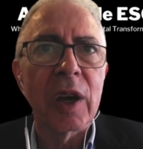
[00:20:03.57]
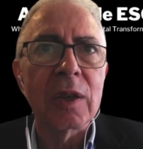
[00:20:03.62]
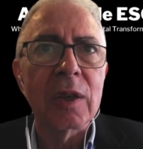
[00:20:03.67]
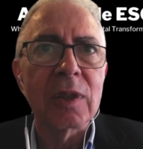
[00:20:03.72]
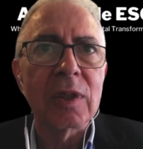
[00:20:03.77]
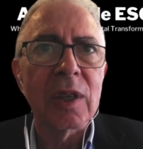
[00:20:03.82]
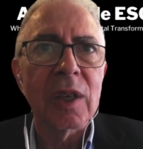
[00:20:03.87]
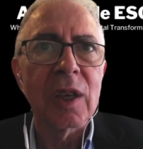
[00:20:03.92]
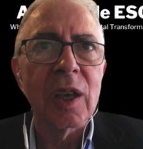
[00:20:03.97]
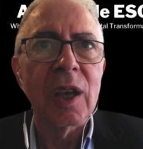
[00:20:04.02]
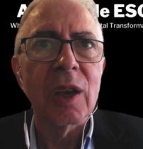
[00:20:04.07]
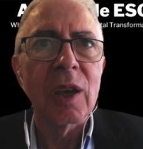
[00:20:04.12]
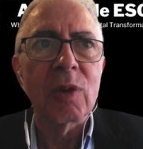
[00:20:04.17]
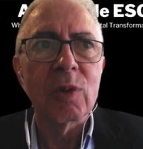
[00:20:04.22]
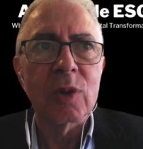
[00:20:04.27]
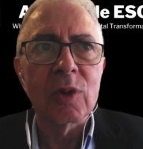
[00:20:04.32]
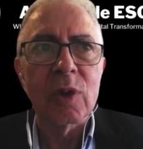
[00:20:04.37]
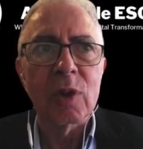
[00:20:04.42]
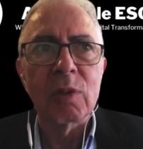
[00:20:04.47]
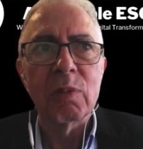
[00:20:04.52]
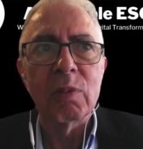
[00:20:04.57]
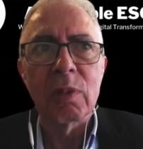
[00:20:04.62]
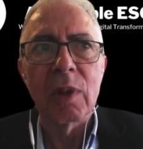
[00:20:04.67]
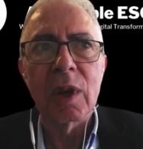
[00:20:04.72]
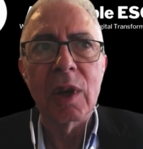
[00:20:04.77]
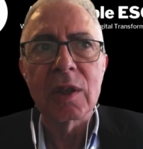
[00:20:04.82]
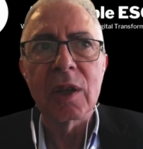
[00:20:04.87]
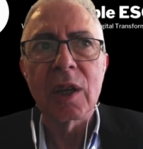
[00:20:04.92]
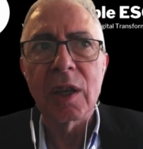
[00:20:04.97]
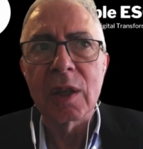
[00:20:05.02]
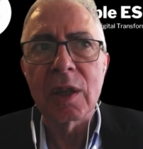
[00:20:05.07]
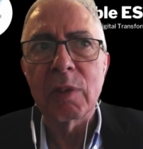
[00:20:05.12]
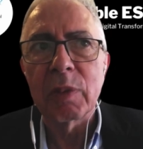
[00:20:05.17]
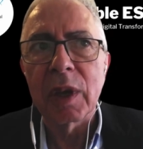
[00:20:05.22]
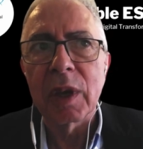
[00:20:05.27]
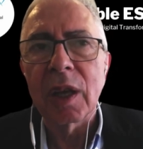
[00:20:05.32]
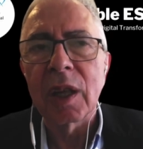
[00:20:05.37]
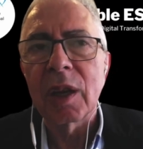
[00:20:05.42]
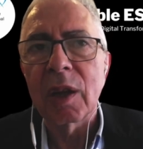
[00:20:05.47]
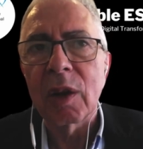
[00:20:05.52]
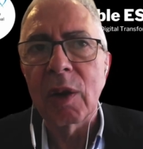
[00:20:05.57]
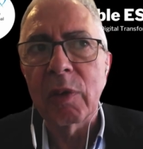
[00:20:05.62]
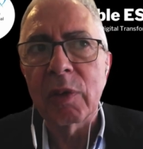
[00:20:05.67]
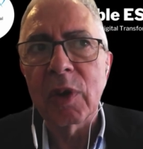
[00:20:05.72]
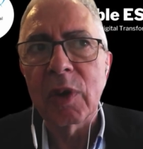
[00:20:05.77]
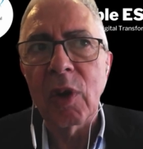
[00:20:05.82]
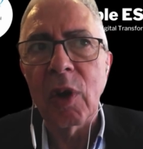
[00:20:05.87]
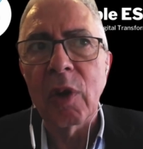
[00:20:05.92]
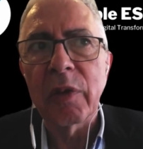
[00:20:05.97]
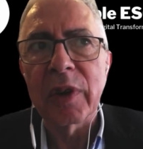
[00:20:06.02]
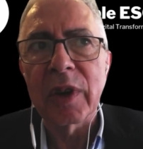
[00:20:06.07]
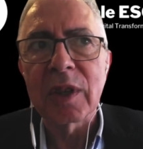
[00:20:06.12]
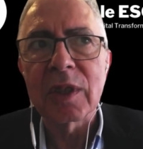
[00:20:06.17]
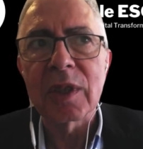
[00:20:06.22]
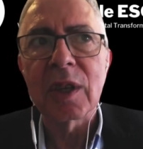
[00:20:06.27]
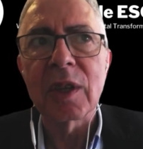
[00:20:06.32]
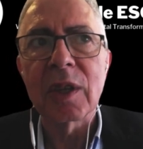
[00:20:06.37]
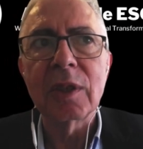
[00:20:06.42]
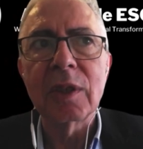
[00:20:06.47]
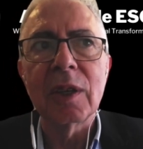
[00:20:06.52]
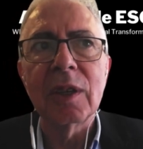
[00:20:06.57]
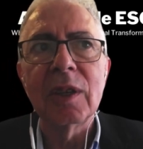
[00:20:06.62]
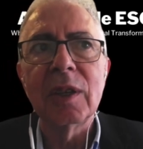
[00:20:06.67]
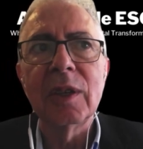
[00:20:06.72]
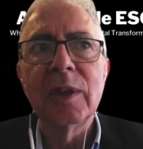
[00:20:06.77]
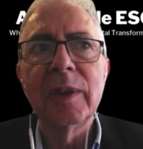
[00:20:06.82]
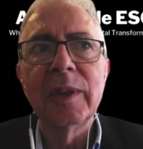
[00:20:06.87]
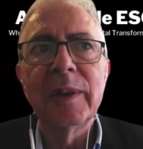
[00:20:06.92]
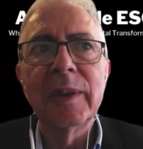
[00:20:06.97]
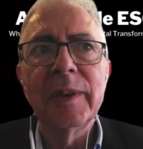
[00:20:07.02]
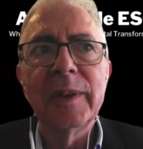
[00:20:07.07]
of ISCEA, which you mentioned at the beginning of the conversation.